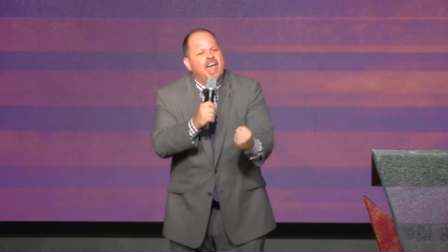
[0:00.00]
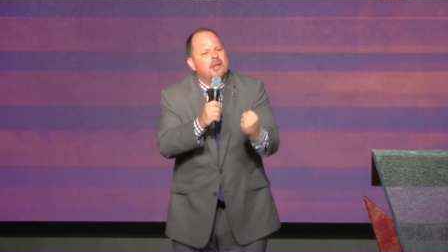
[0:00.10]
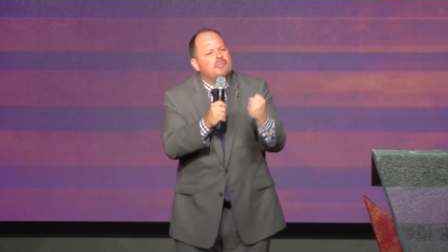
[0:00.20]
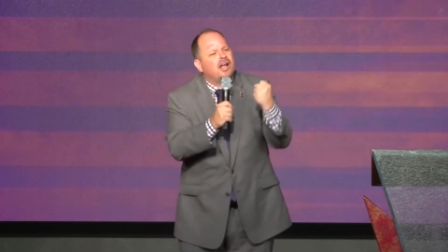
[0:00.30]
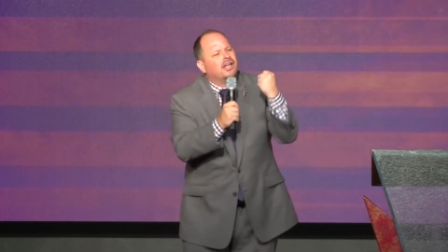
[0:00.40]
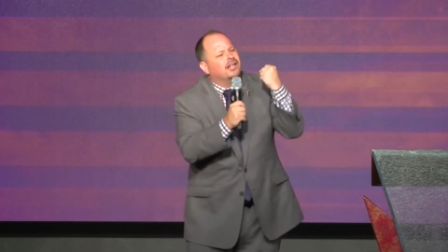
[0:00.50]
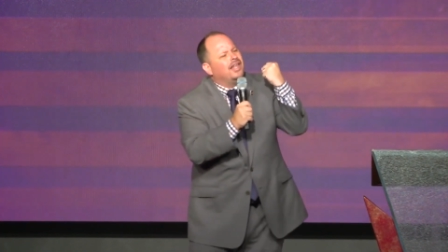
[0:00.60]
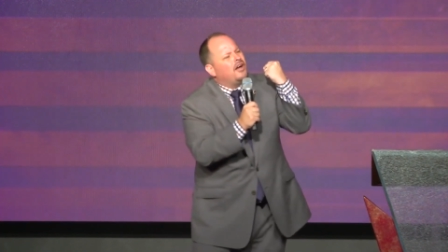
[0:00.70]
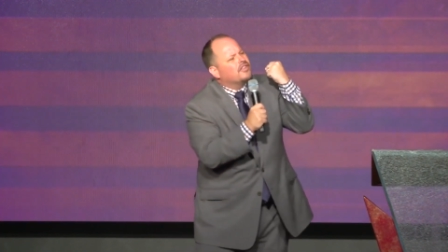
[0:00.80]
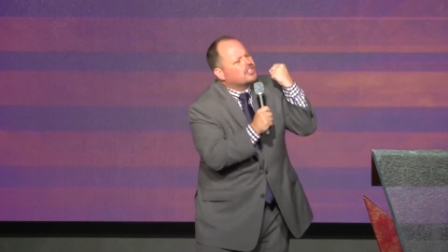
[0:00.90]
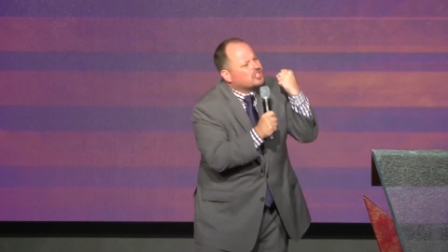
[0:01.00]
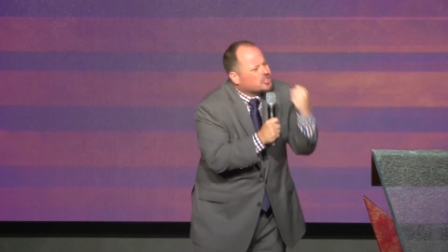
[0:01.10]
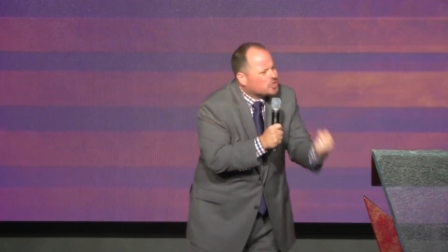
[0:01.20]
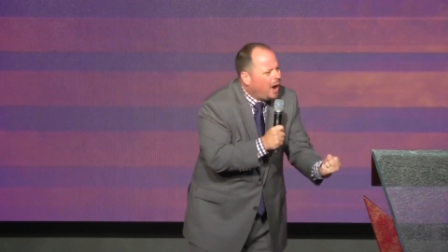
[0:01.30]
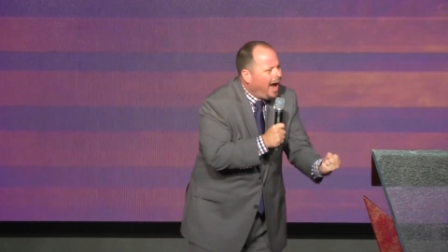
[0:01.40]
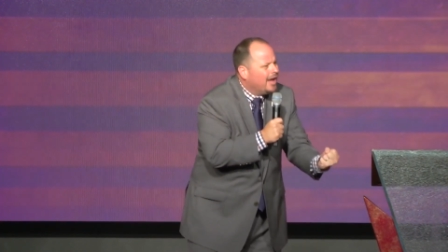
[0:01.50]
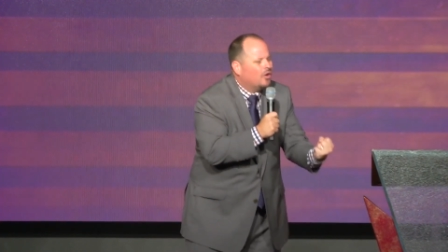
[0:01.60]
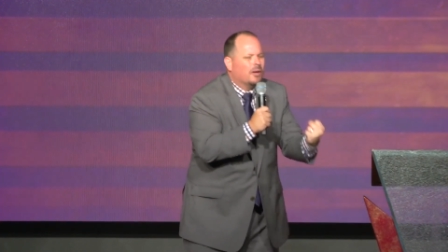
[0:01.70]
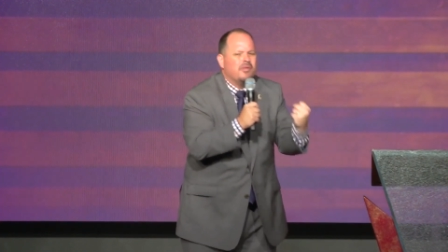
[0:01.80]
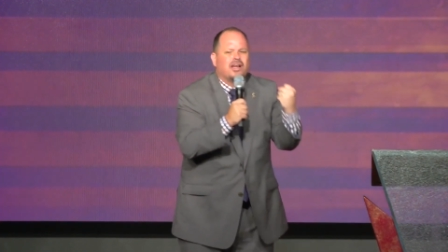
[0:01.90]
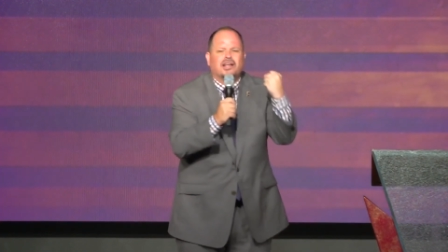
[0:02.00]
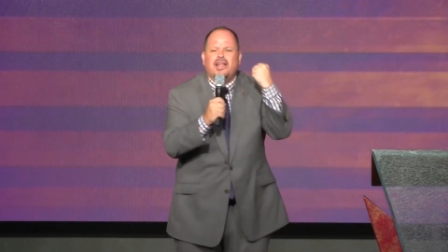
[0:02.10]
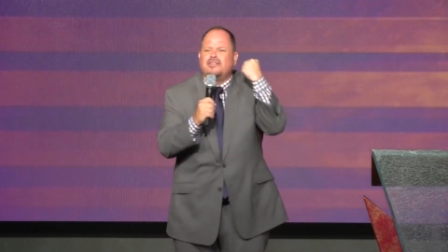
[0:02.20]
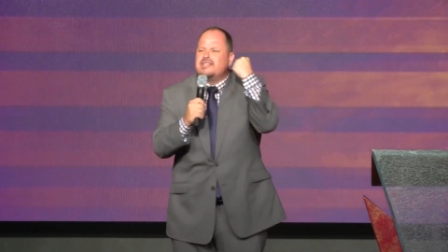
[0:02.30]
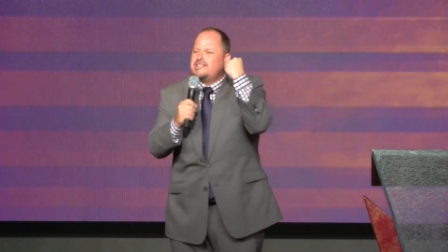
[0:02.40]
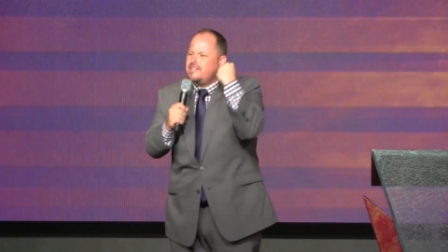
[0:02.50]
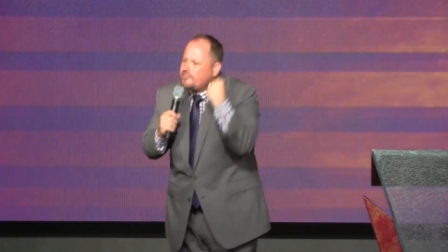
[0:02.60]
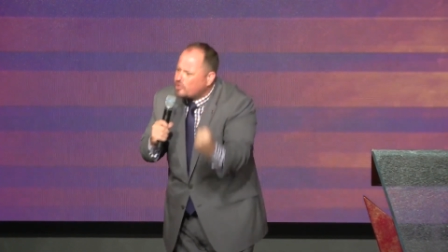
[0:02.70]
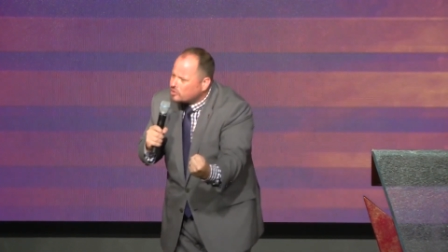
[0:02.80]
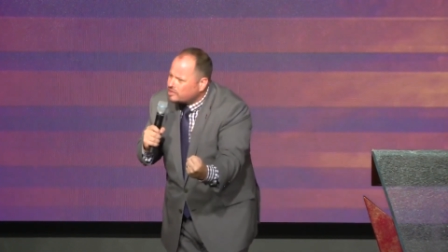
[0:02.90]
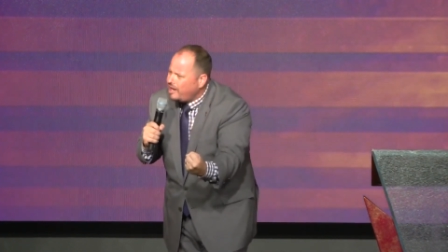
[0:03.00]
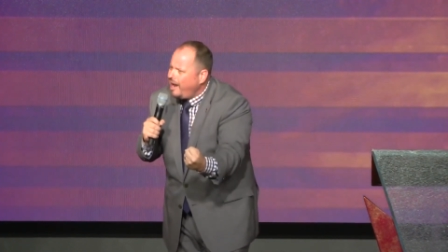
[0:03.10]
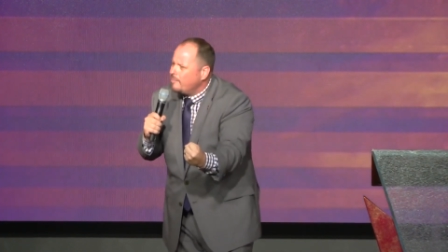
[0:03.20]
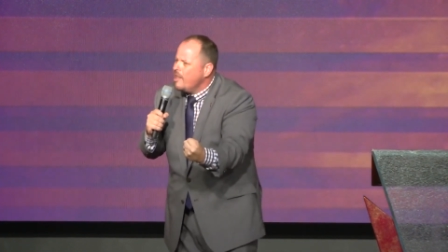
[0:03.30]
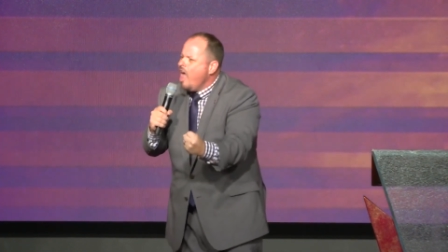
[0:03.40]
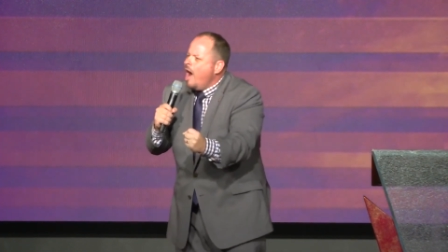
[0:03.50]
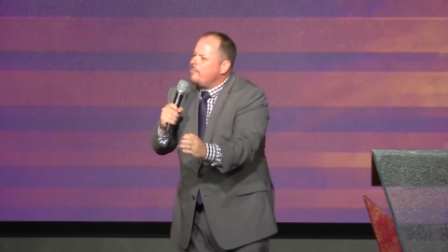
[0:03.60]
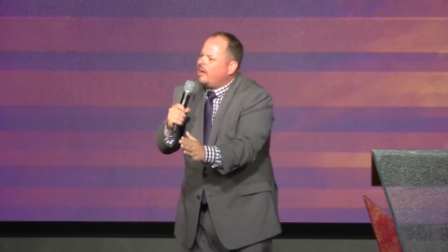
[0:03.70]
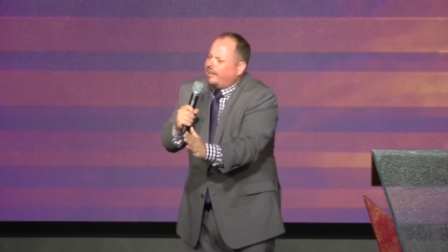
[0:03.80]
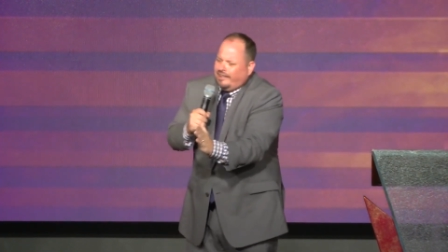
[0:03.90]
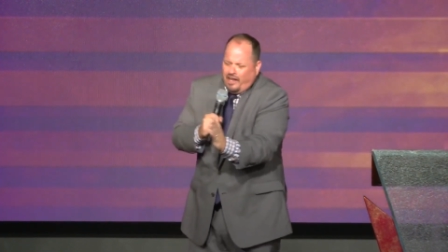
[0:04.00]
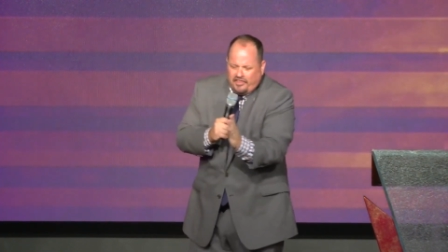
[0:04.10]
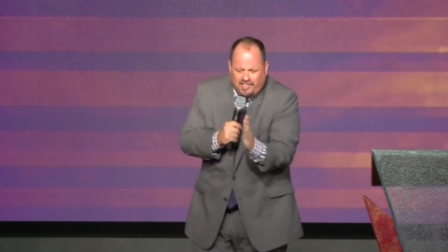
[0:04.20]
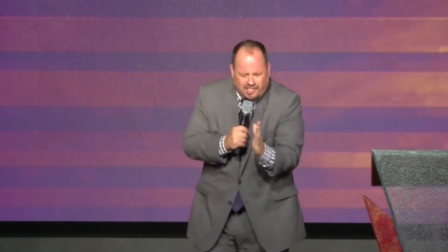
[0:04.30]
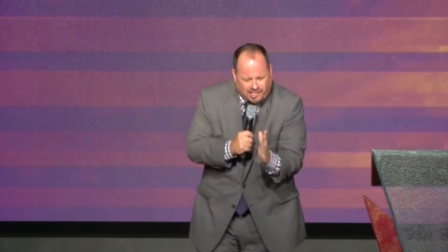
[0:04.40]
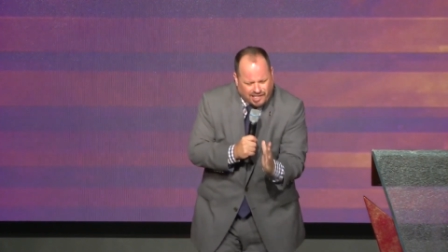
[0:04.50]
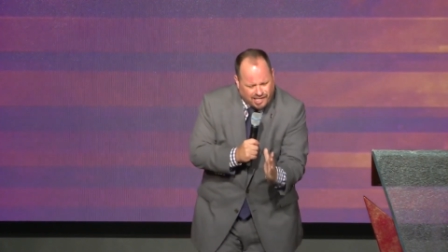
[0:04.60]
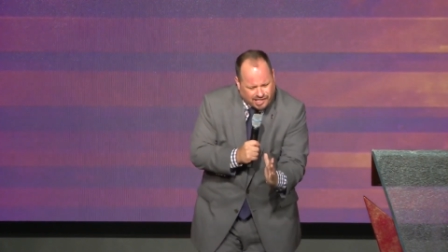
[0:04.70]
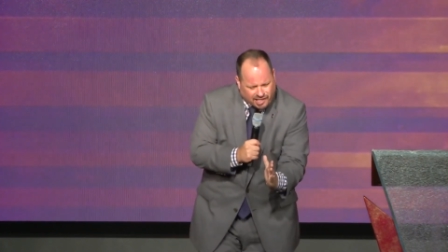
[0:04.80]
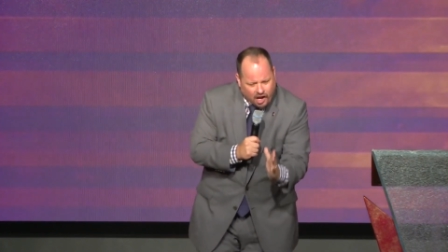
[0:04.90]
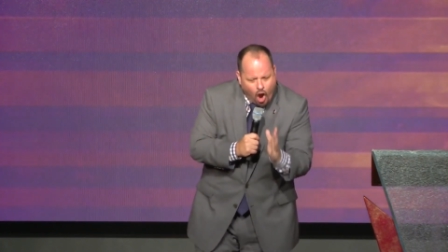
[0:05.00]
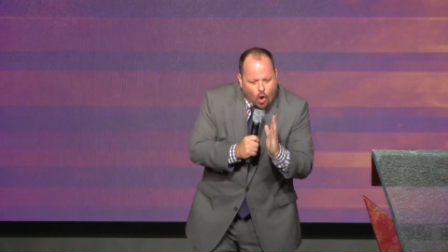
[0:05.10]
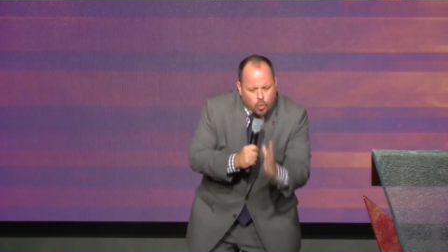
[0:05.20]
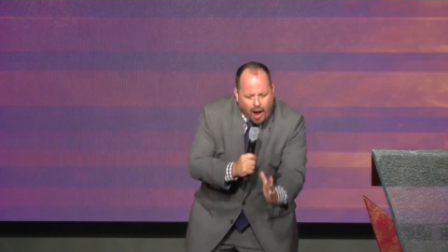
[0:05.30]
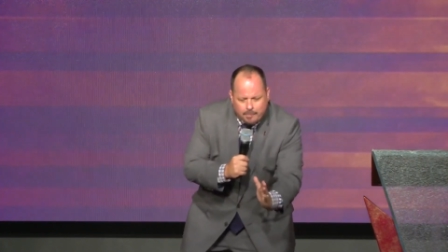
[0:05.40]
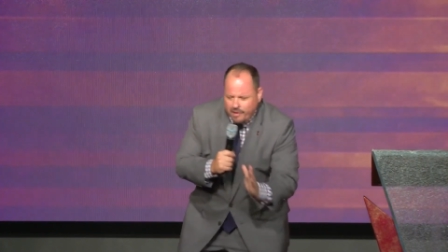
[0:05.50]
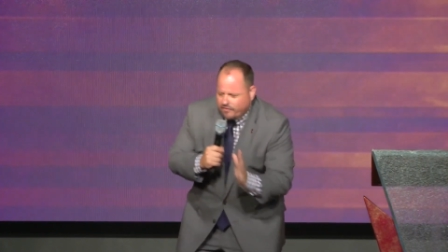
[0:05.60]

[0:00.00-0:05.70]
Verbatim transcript: And I'm not going to allow this trial, I'm not going to allow this difficult time, I'm not going to allow this season rob